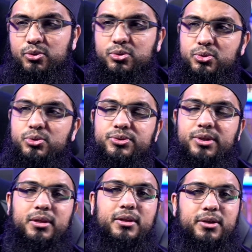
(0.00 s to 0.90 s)
you
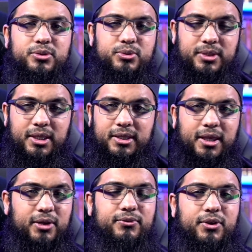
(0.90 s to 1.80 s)
choose Allah to take
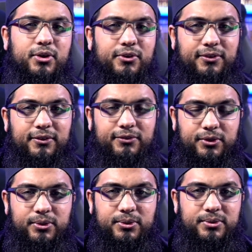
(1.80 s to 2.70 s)
care of your affair
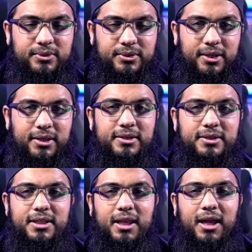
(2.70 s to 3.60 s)
for you, right?